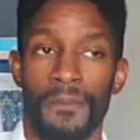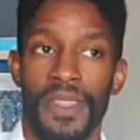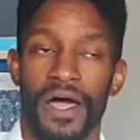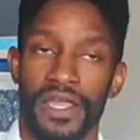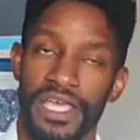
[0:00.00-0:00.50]

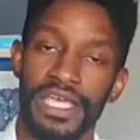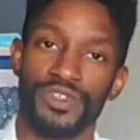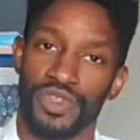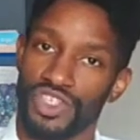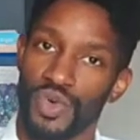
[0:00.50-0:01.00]
Now the key
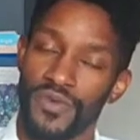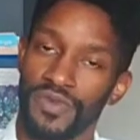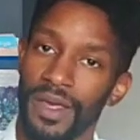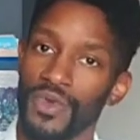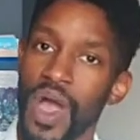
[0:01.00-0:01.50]
is with the twin
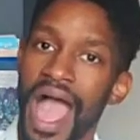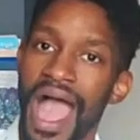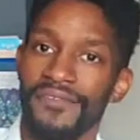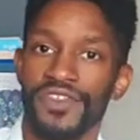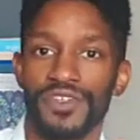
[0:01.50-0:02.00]
flame, you
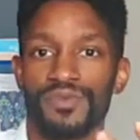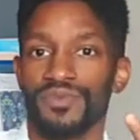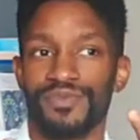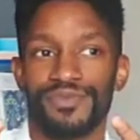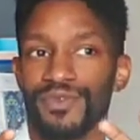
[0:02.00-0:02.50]
have to
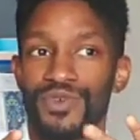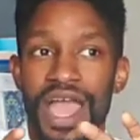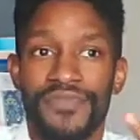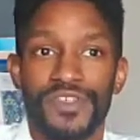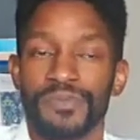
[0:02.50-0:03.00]
you
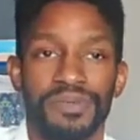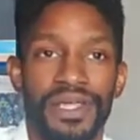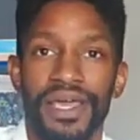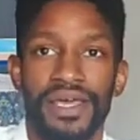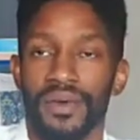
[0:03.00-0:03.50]
have to
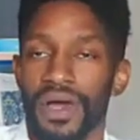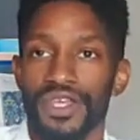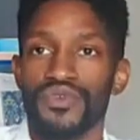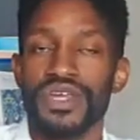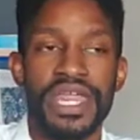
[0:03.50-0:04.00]
split in a way.
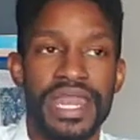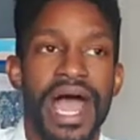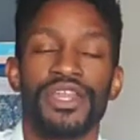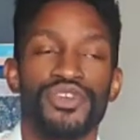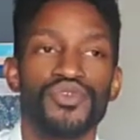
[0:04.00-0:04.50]
You
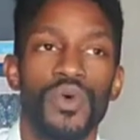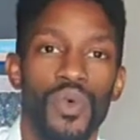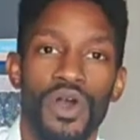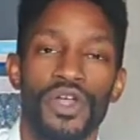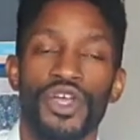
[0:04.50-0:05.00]
cannot do the
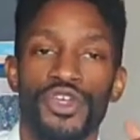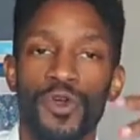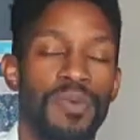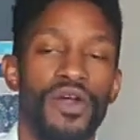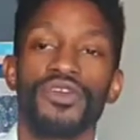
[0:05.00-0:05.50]
work.
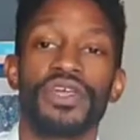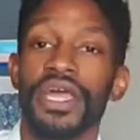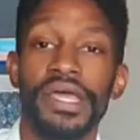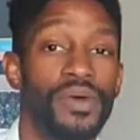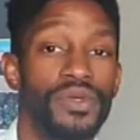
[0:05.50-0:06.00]
Your partner
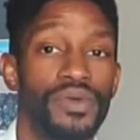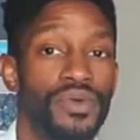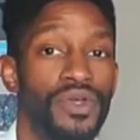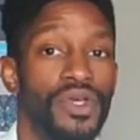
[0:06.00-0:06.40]
can't heal you.